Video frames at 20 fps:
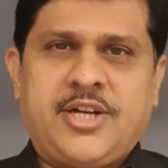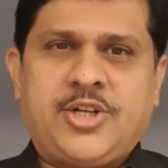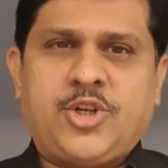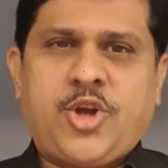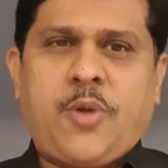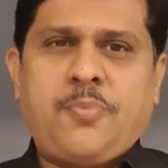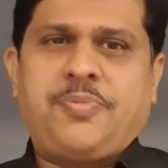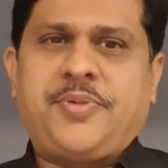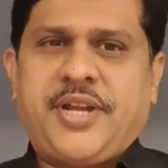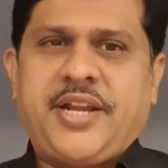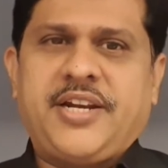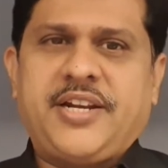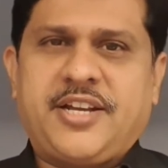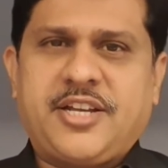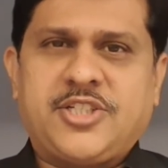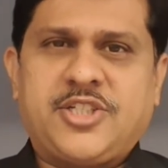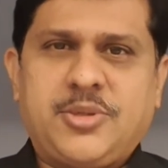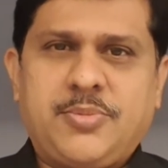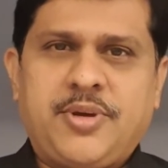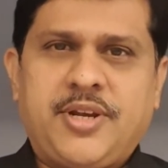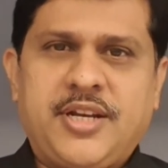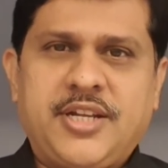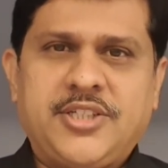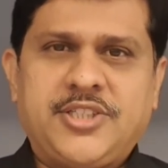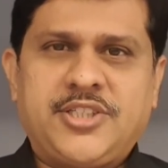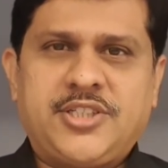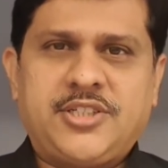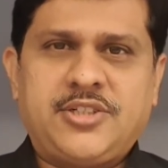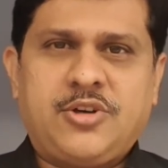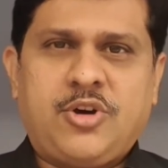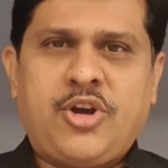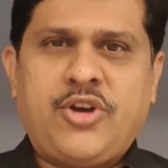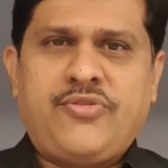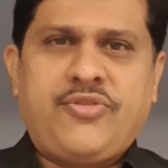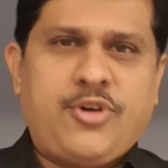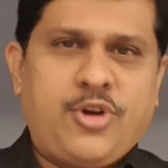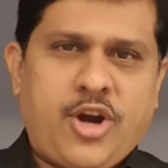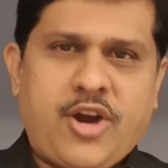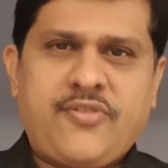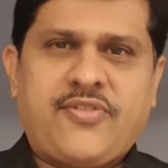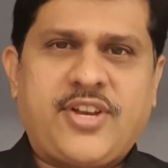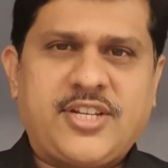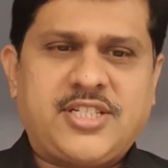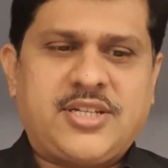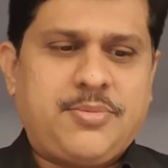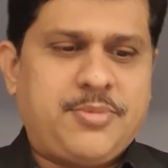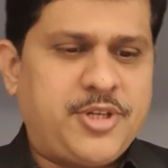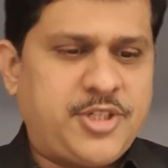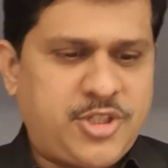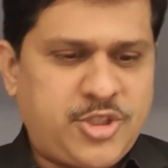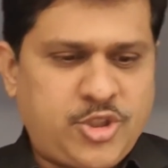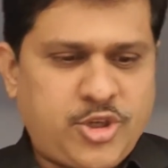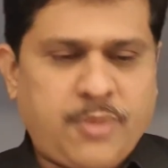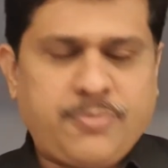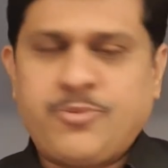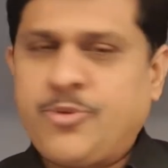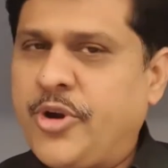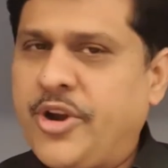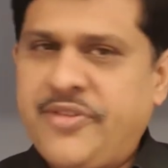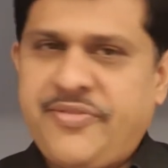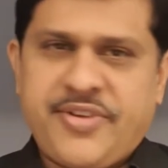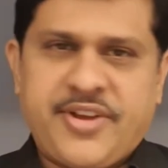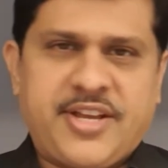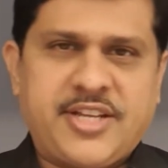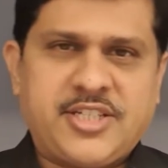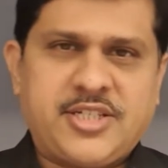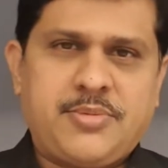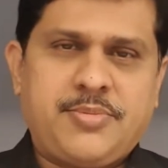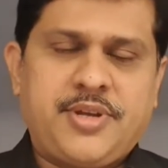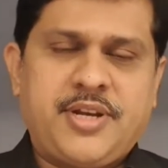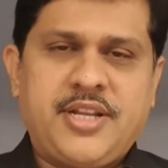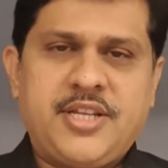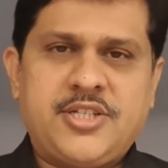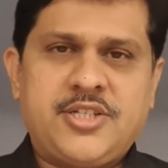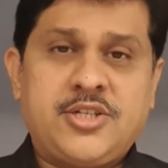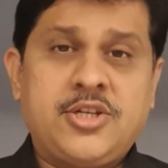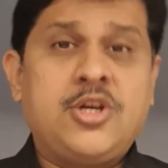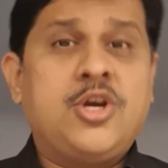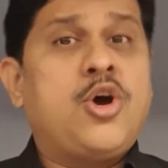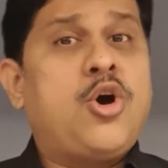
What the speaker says: top 10 customer list, or if you have a lot of customers, top 25 customer list,